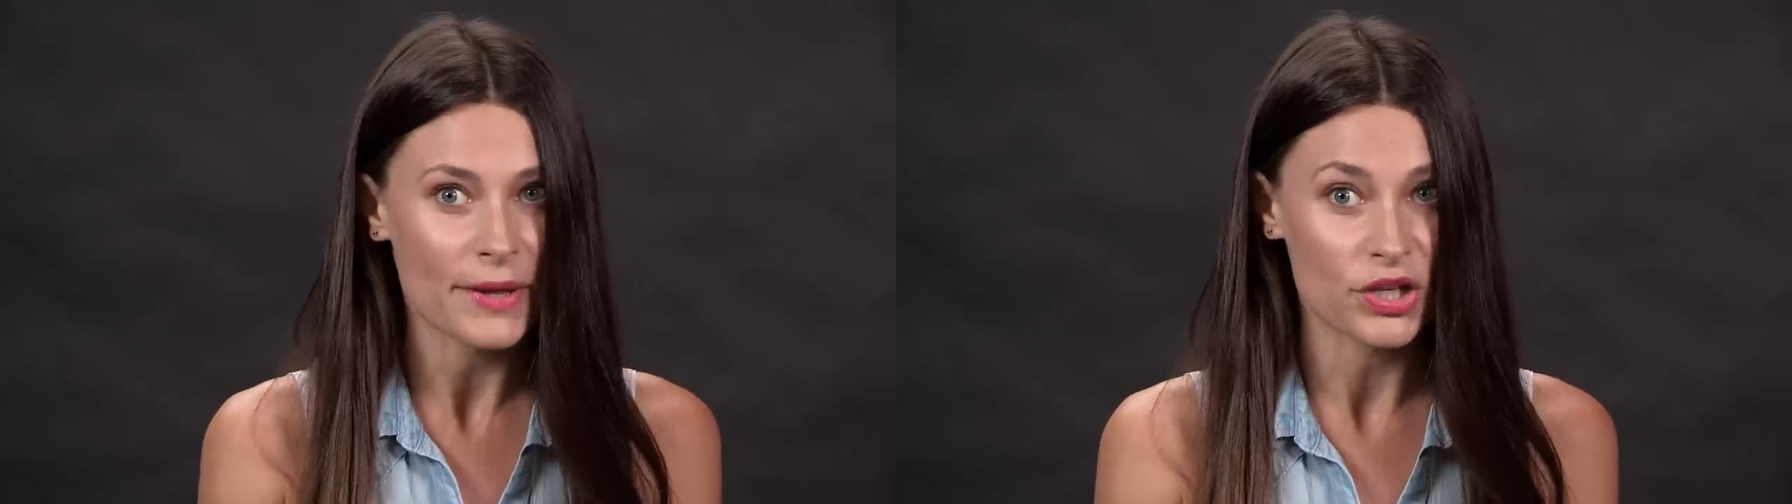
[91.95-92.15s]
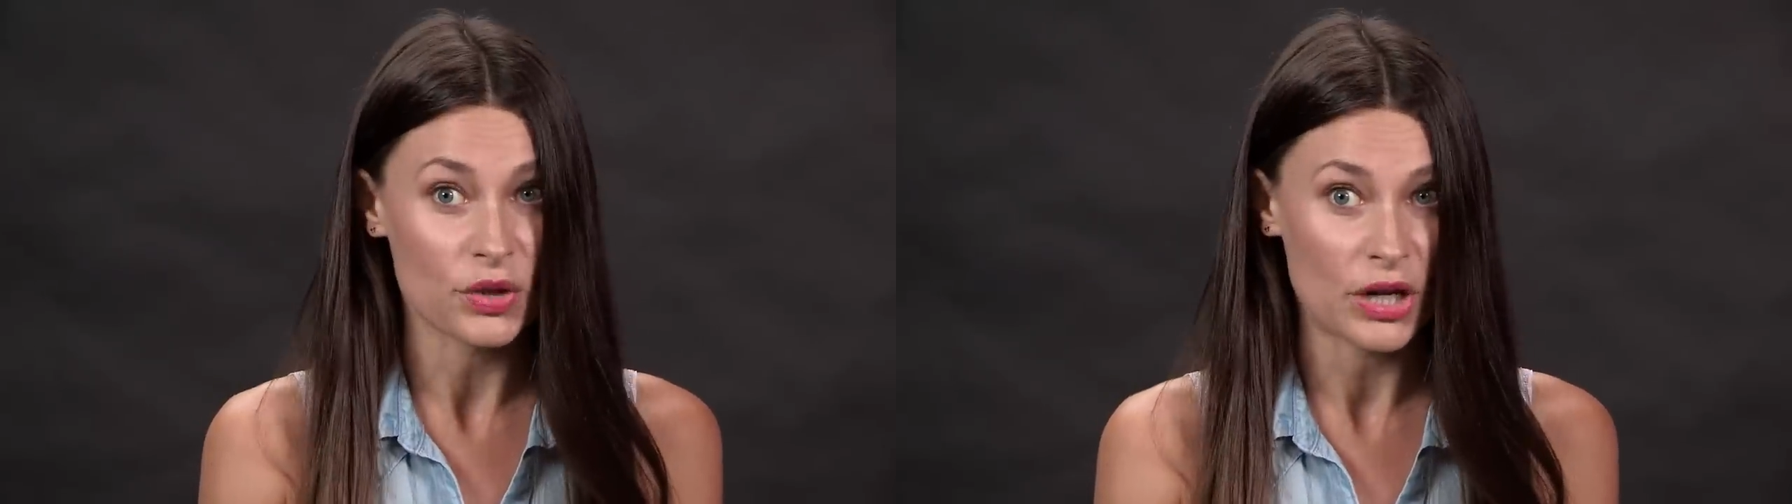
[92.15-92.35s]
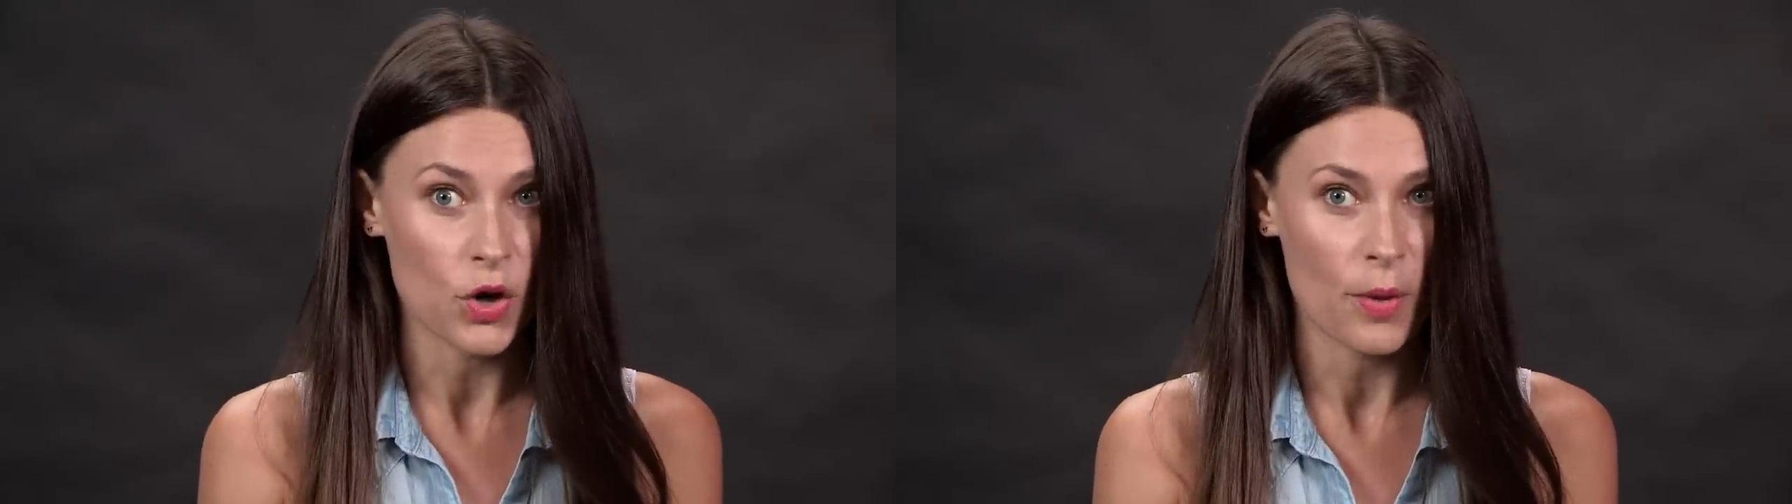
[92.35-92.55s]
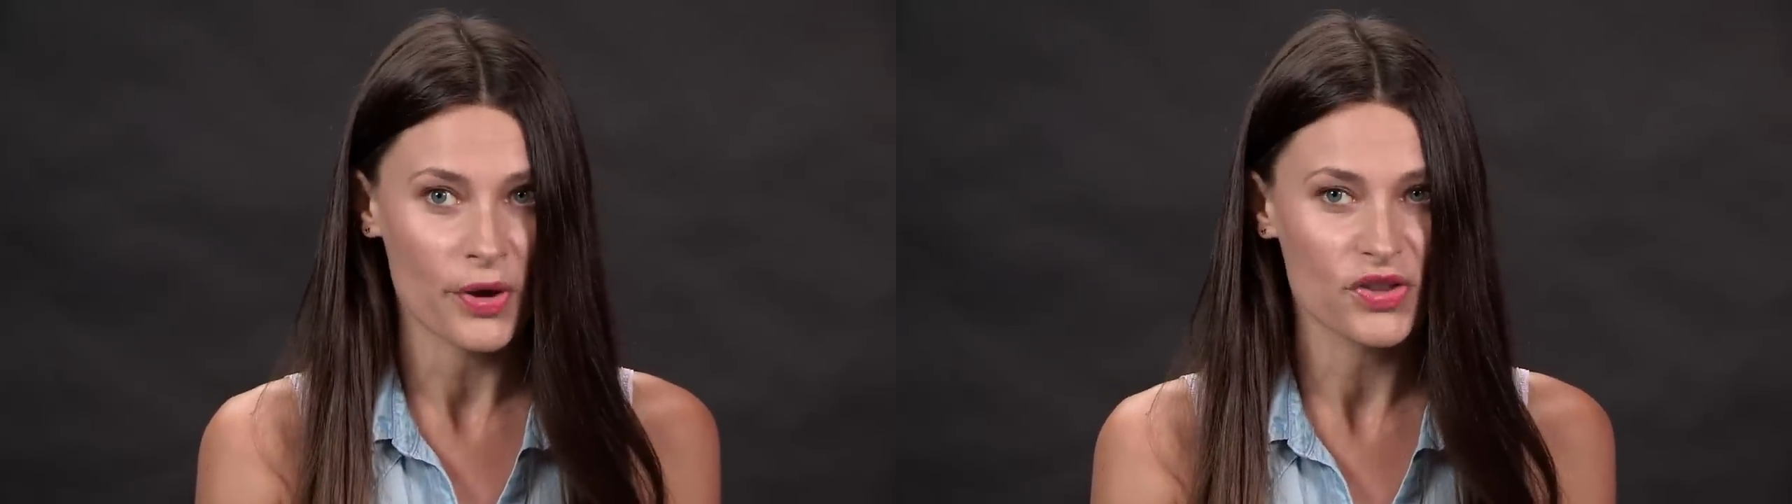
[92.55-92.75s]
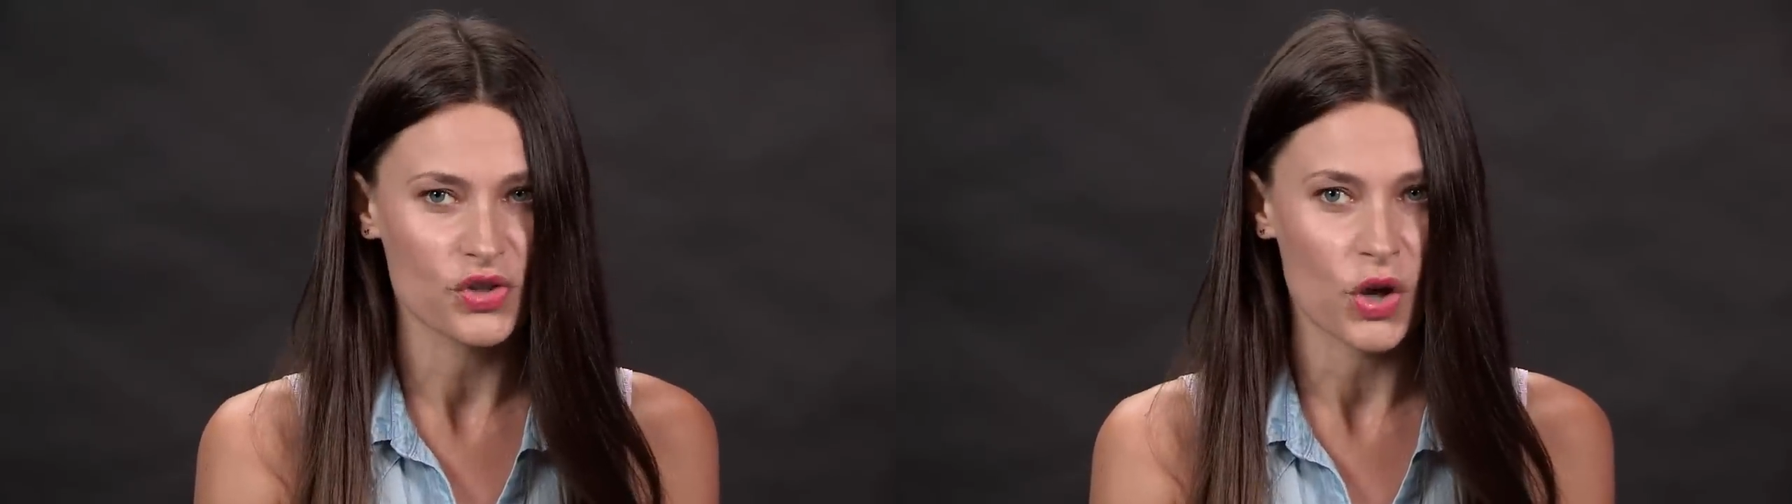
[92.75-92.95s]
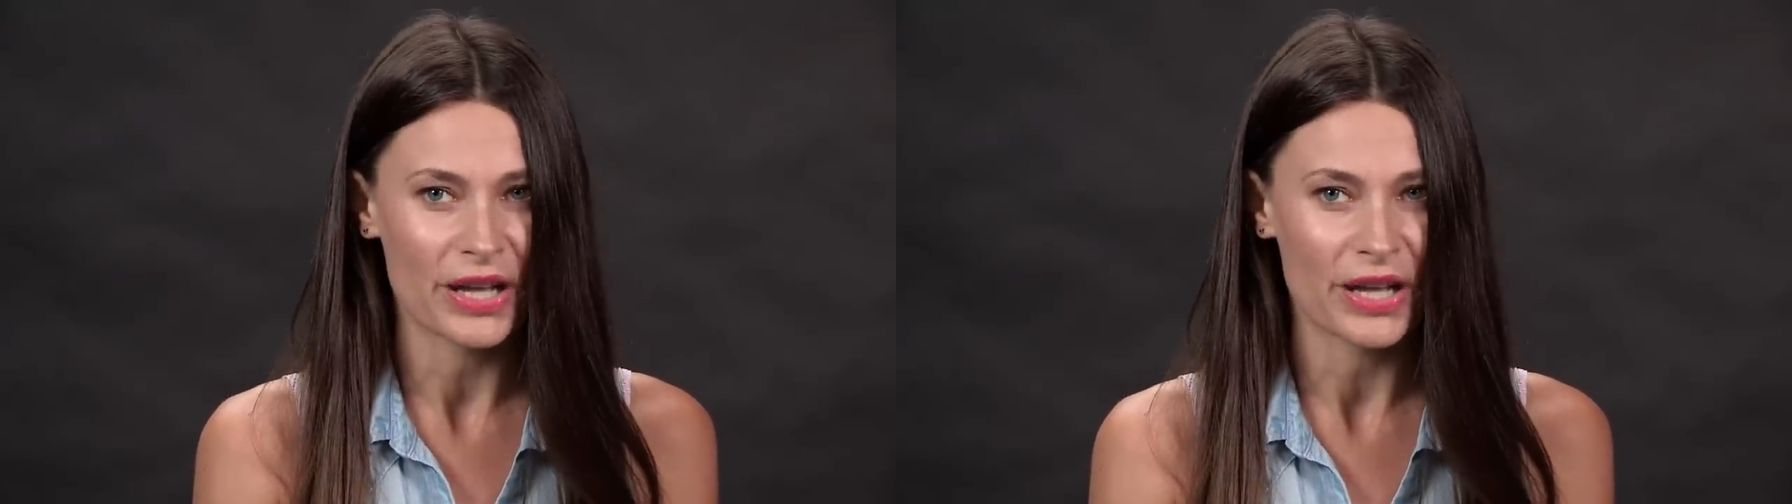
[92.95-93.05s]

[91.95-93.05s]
Like, you need to go on birth control.